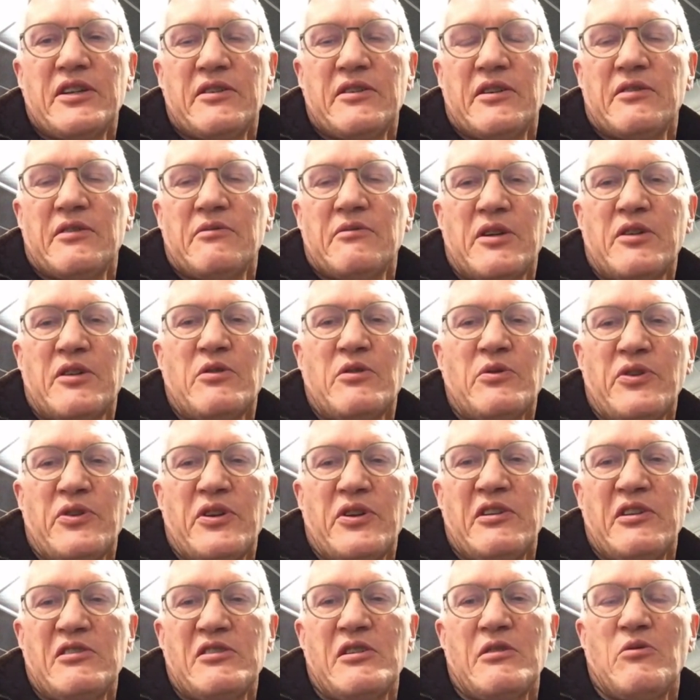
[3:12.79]
and we
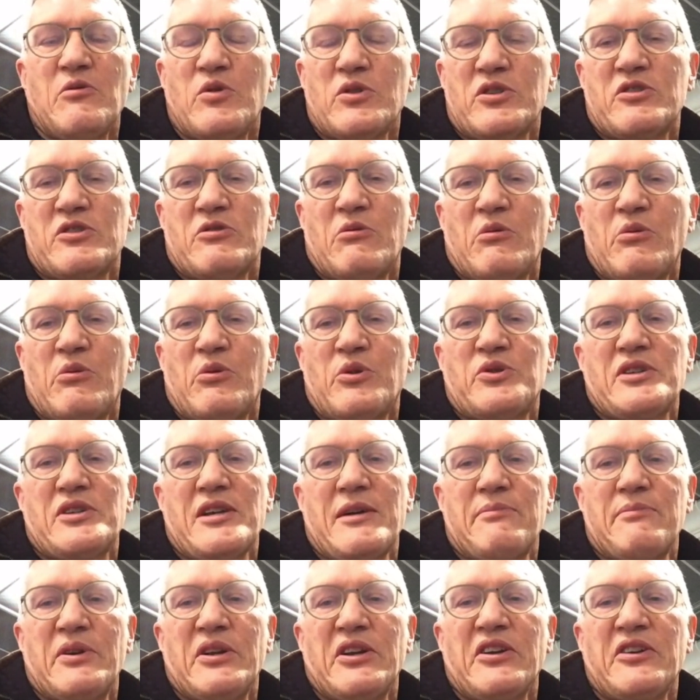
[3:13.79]
continuously watch over
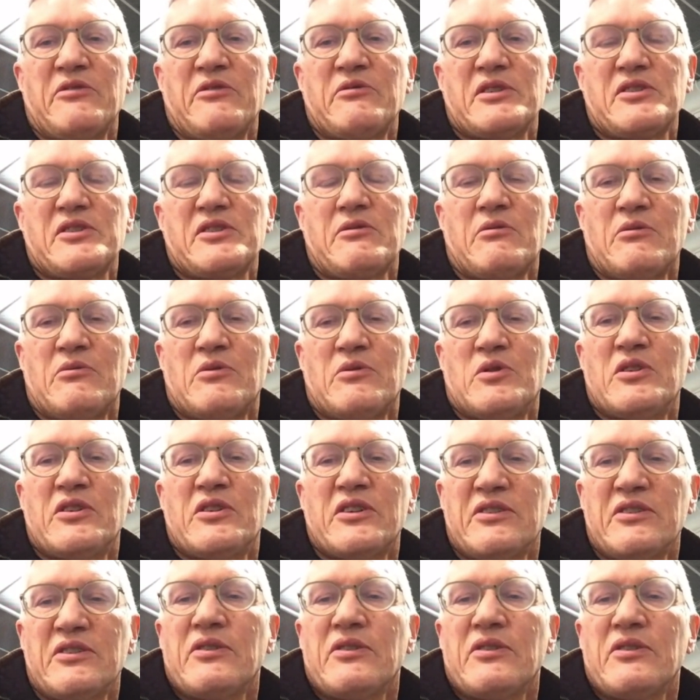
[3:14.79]
what's happening in the rest of the world.